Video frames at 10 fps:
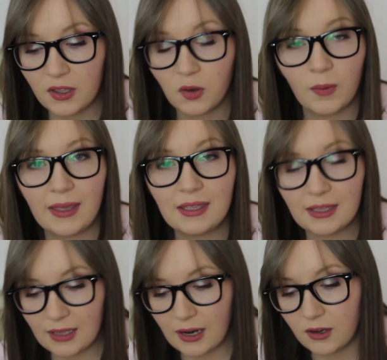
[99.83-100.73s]
I
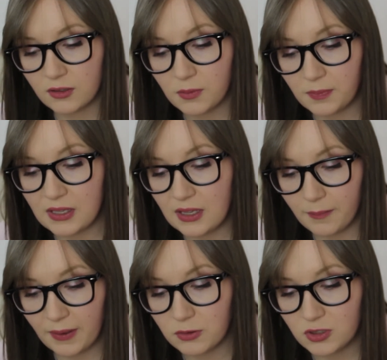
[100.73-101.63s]
awaken are to be
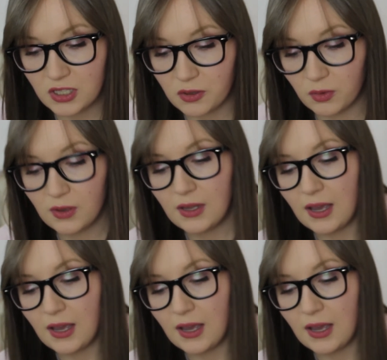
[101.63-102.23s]
about you,